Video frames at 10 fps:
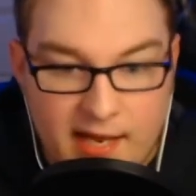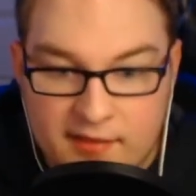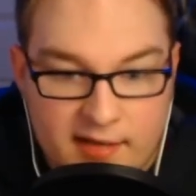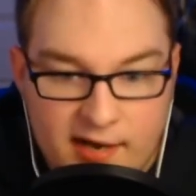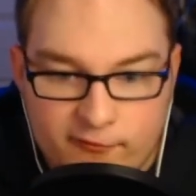
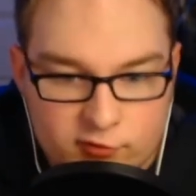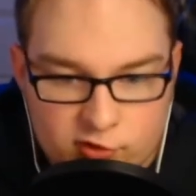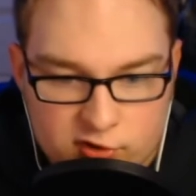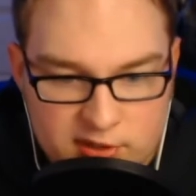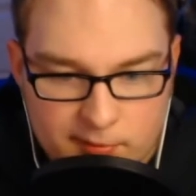And the iPhone
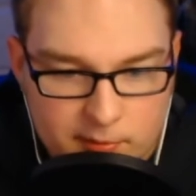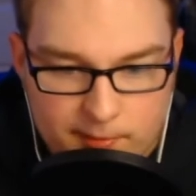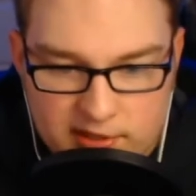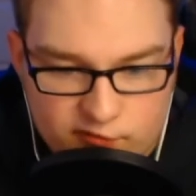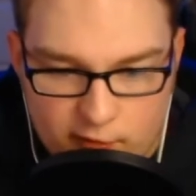took some of the
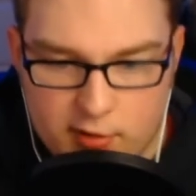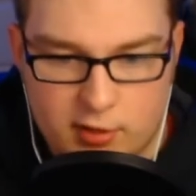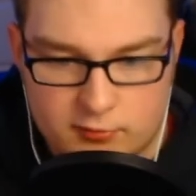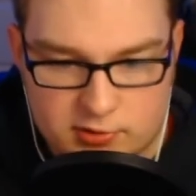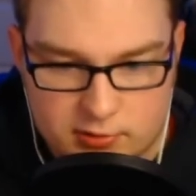best
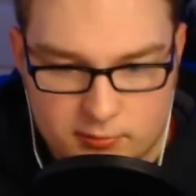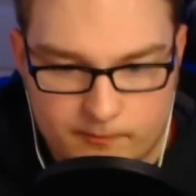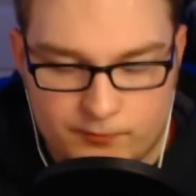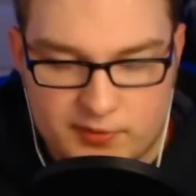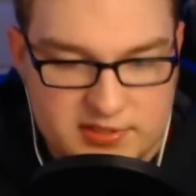photos.
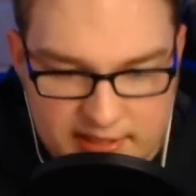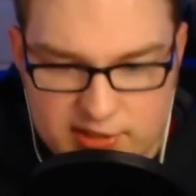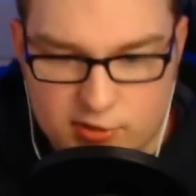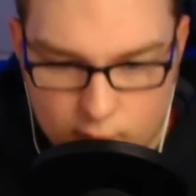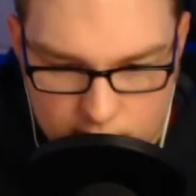The
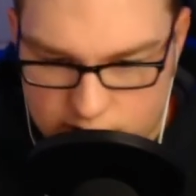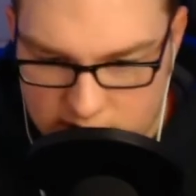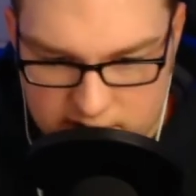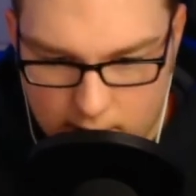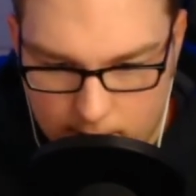sensor was
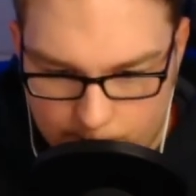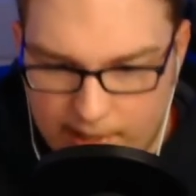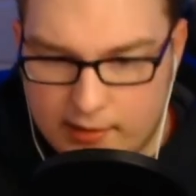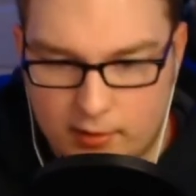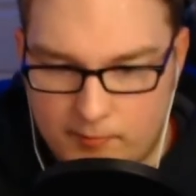just
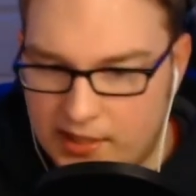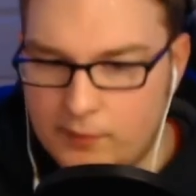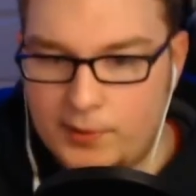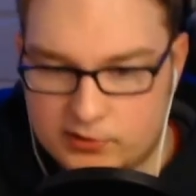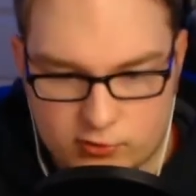better.
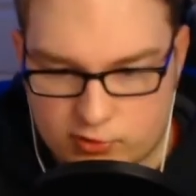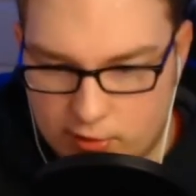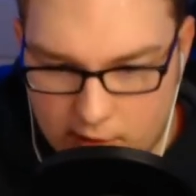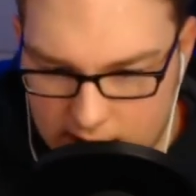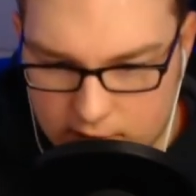Megapixels
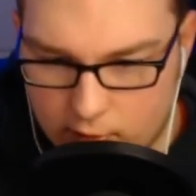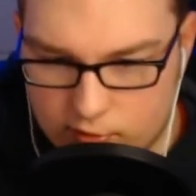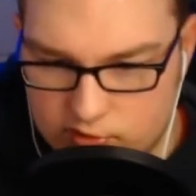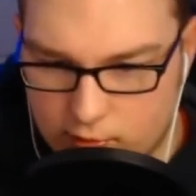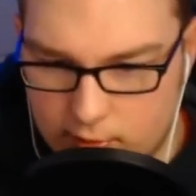are not the
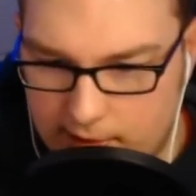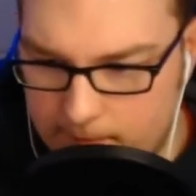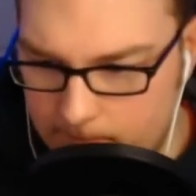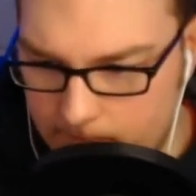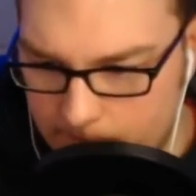whole story.